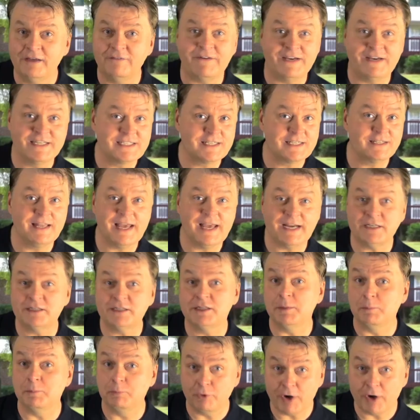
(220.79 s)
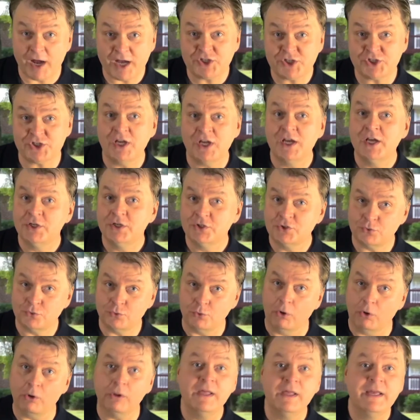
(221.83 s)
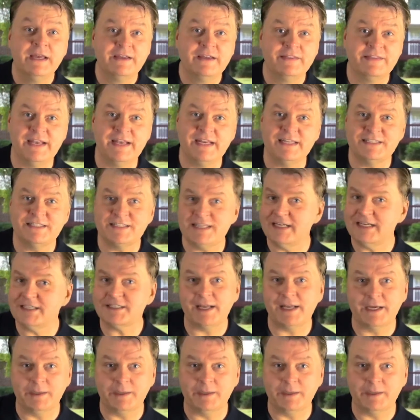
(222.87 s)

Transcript: If I select the Brush tool, then it's things